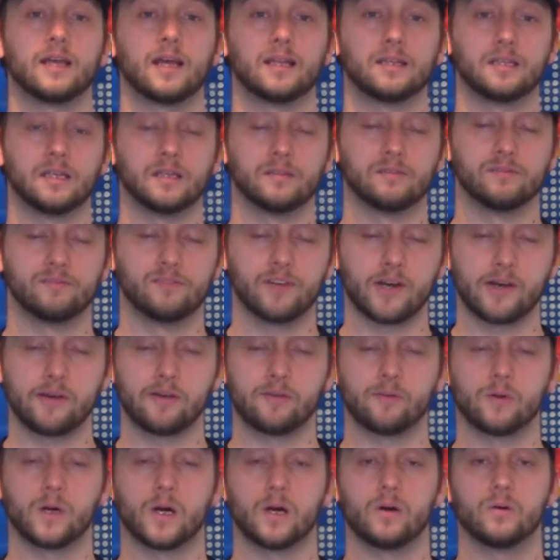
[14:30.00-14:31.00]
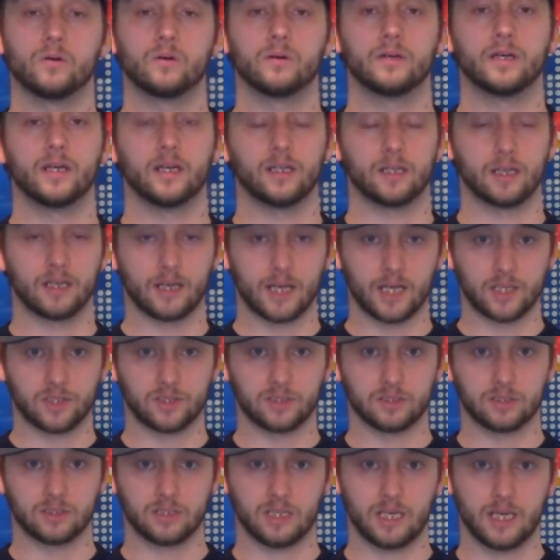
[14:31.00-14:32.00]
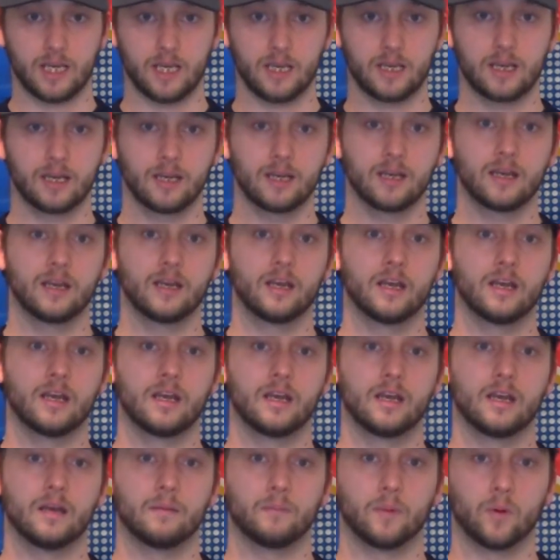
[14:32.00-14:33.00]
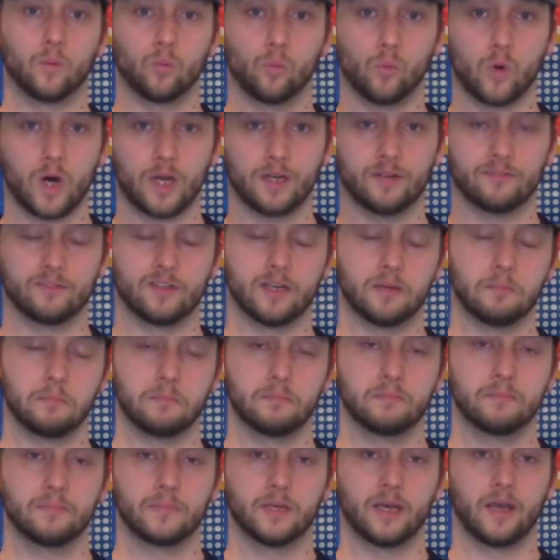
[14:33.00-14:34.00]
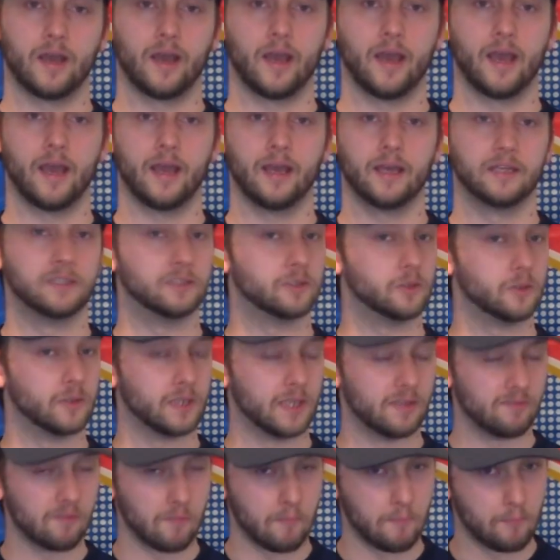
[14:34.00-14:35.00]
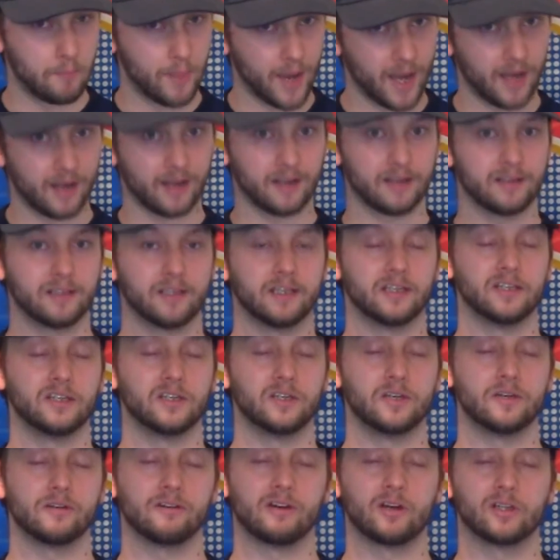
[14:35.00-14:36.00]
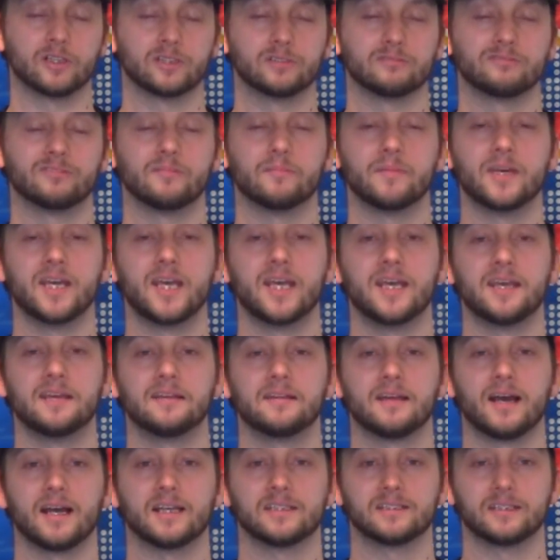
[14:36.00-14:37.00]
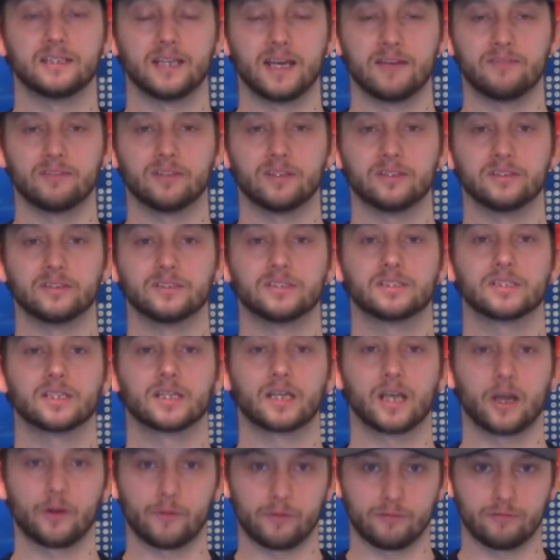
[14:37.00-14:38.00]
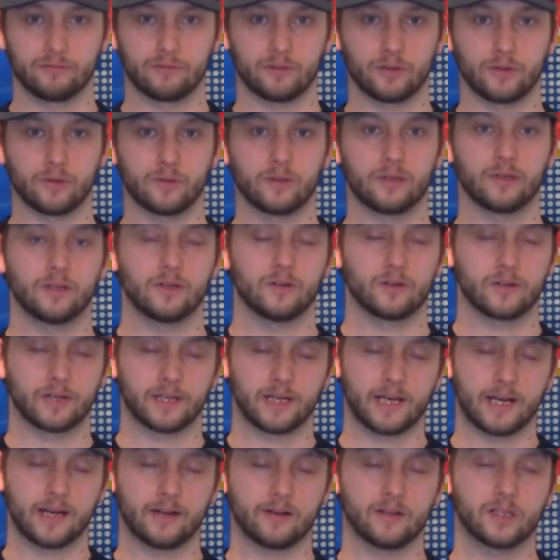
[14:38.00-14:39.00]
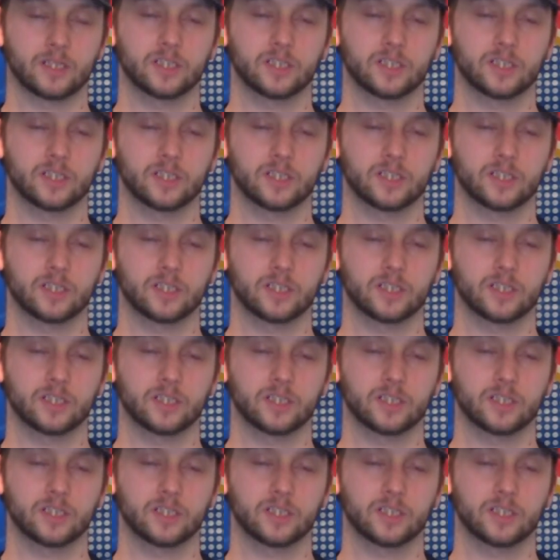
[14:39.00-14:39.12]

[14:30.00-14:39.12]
that did very well in the Nations League, but one of them is doing even better in the Euros, and for me, that is the Netherlands going through, knocking out